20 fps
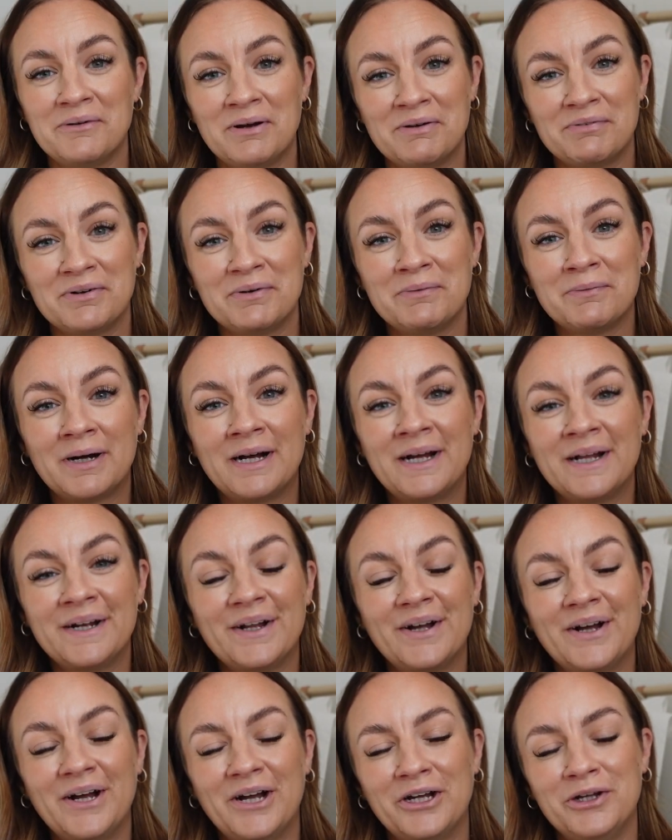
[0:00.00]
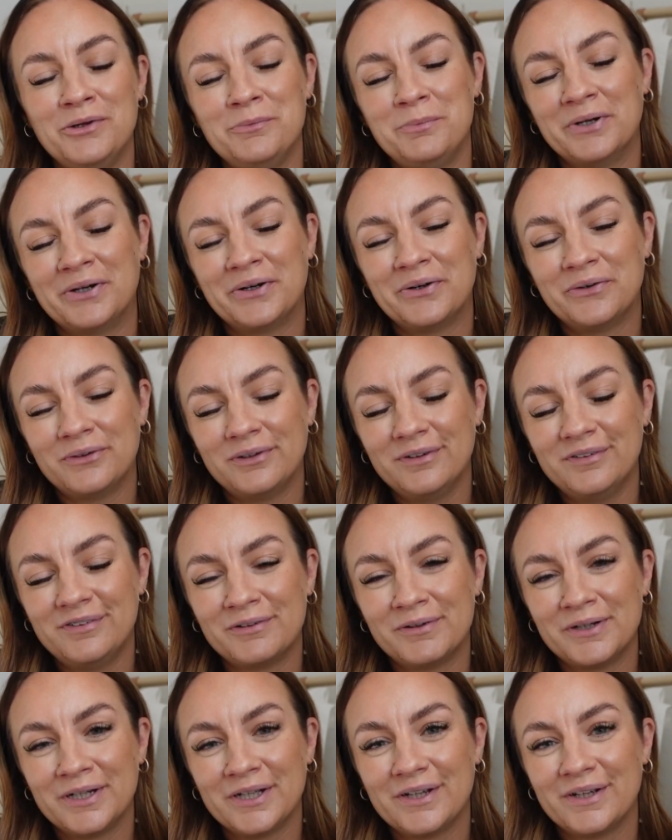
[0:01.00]
everyone, I hope you're all
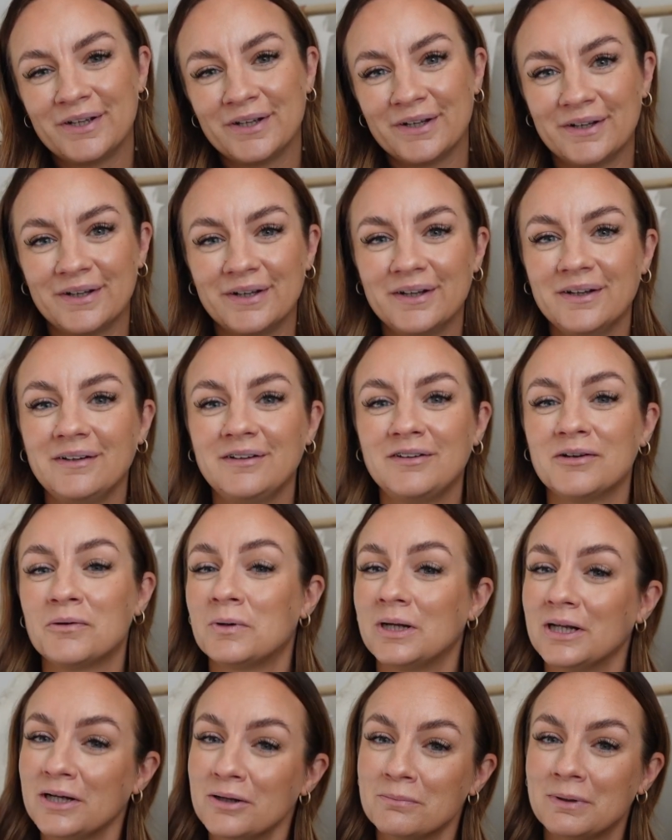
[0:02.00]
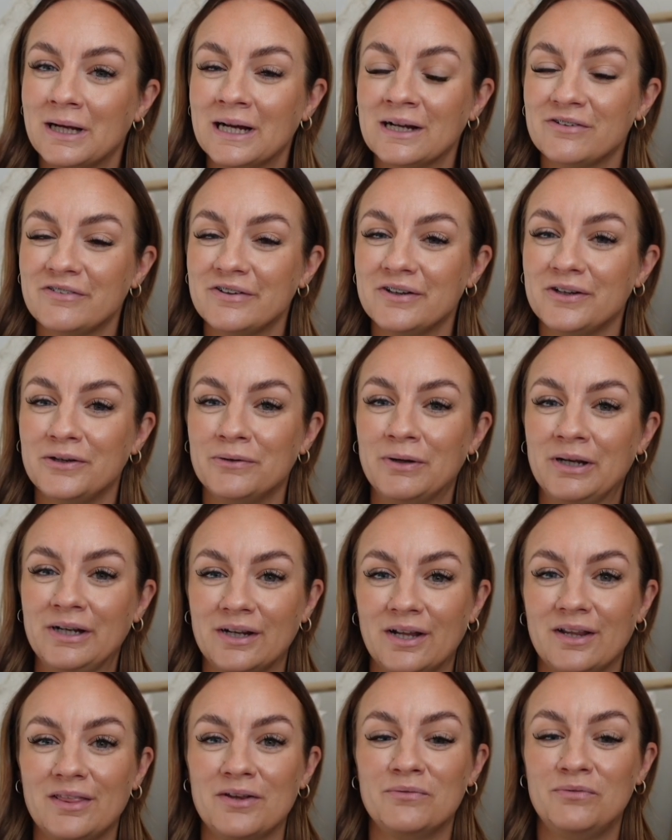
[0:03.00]
doing good. Welcome back to
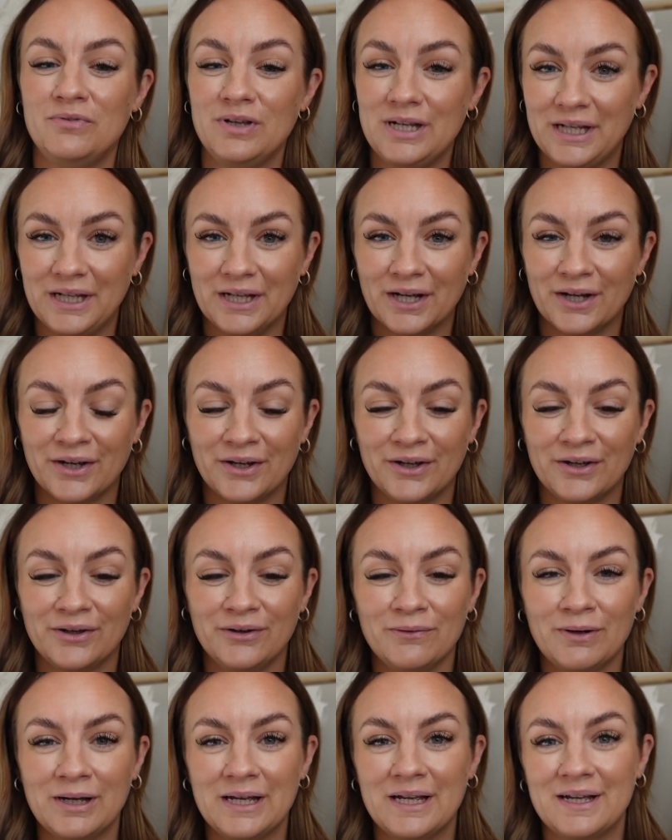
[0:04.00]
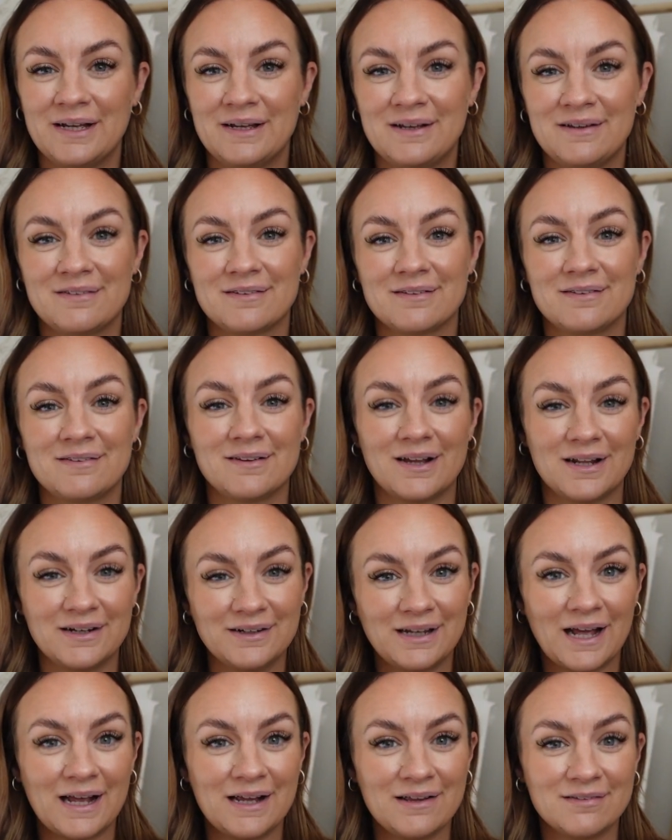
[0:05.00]
another video. It is
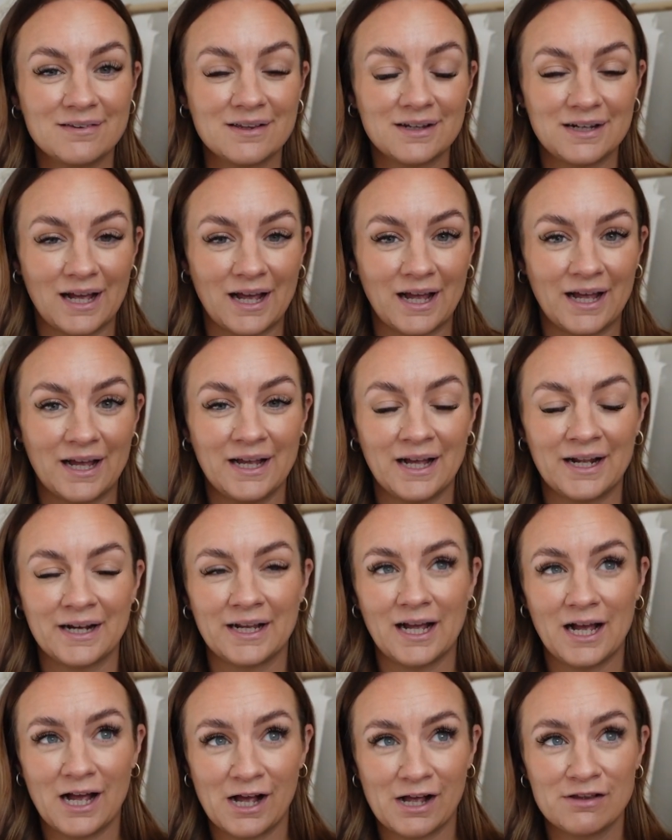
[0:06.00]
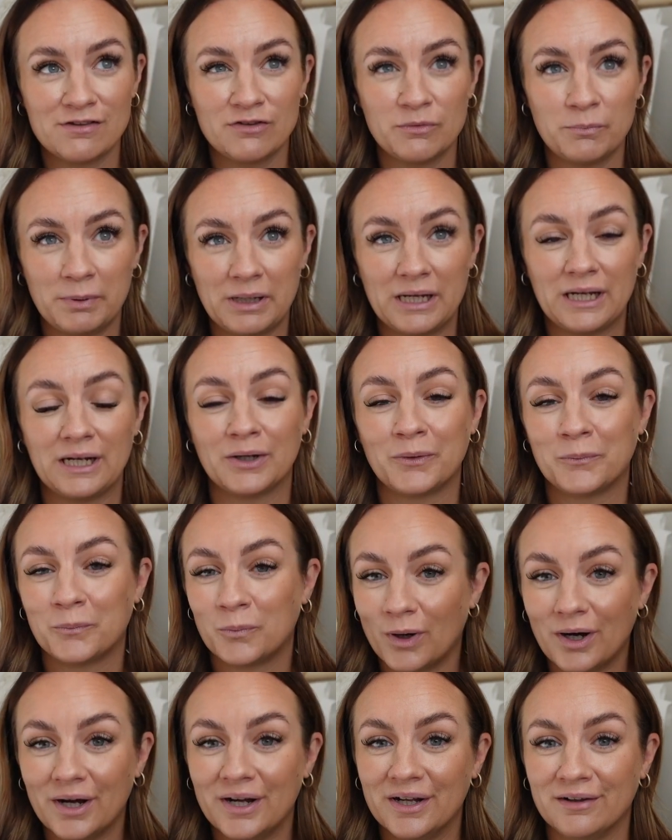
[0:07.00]
Sunday today and it has been a
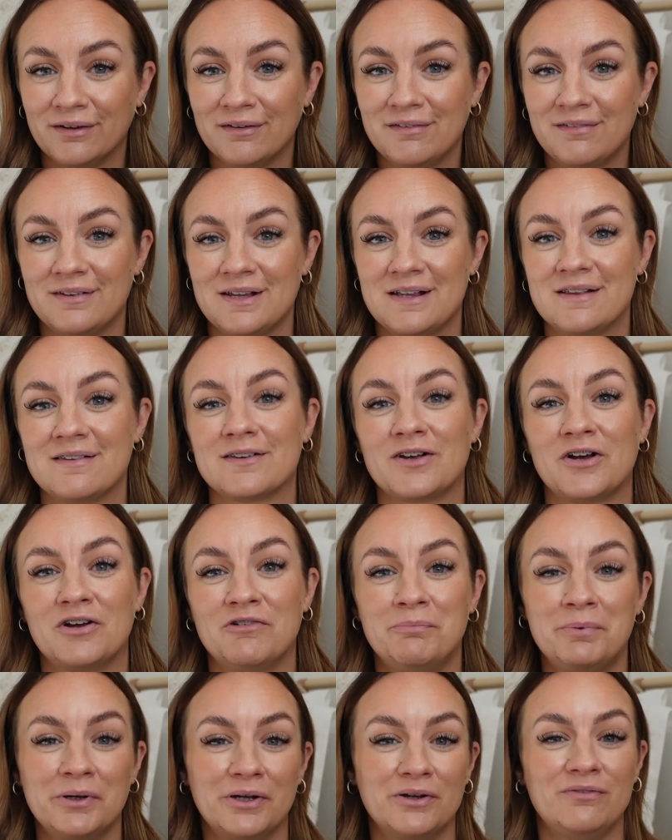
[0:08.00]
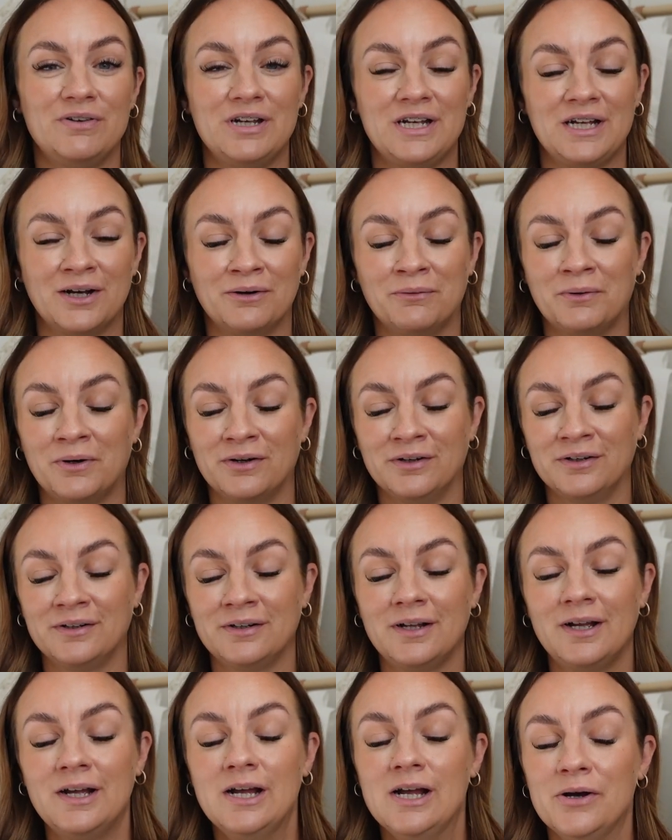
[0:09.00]
while since I've put a video
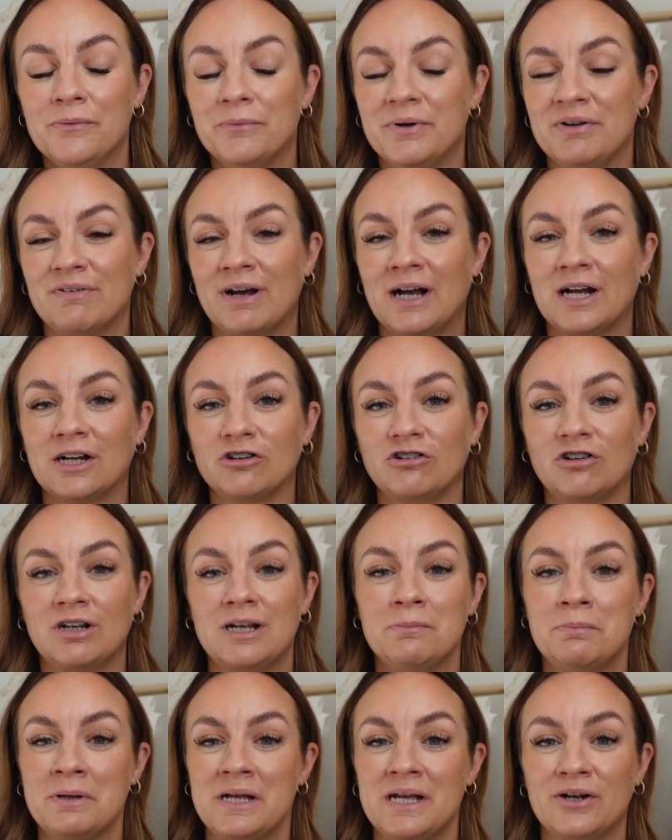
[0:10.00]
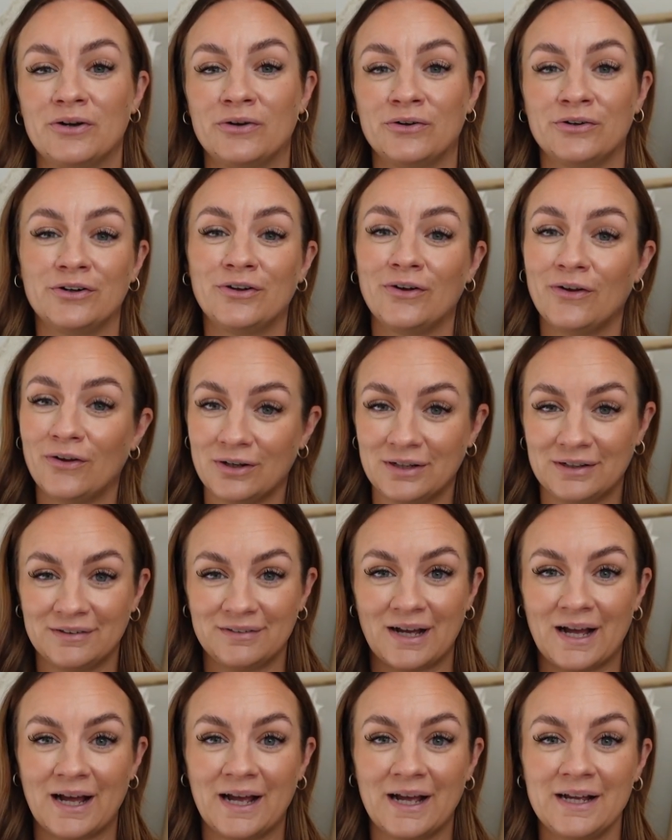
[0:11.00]
on. We've actually been on
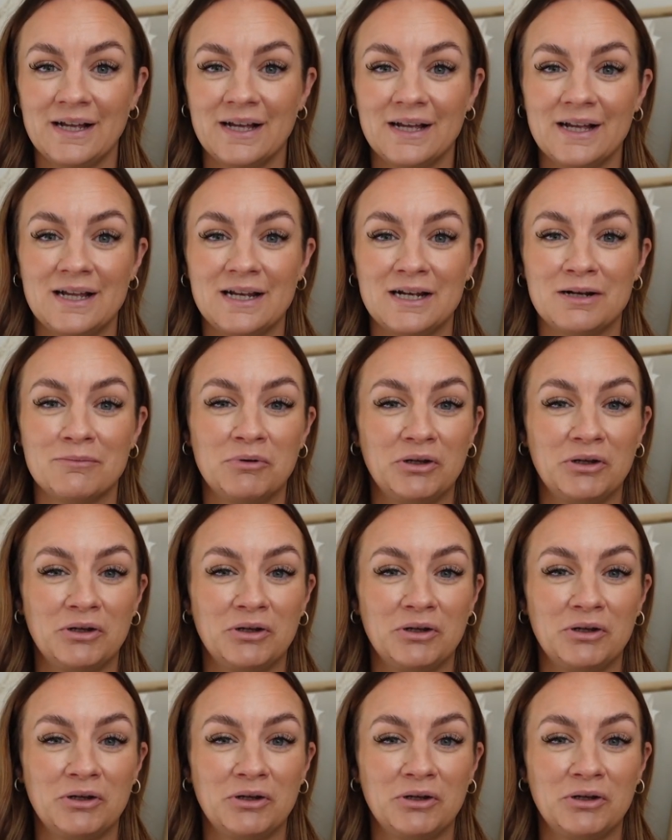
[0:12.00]
holiday in